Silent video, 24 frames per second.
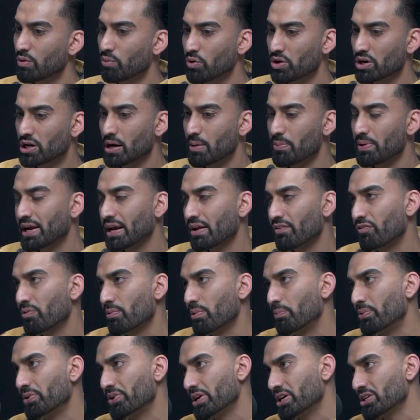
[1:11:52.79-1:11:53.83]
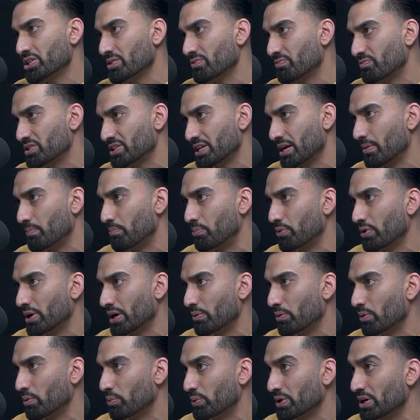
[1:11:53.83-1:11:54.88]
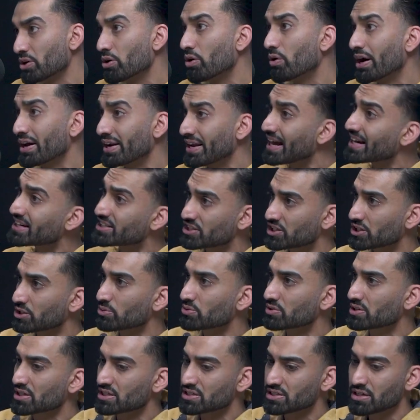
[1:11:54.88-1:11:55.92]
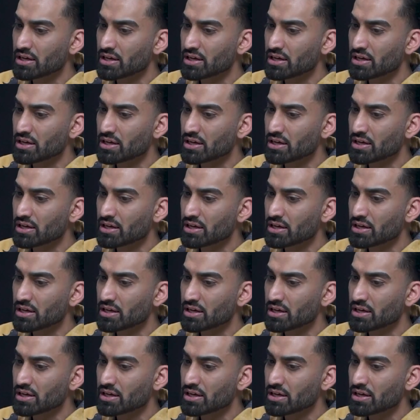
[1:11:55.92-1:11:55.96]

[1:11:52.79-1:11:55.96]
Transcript: we're coming in from a production standpoint where we know how to execute this.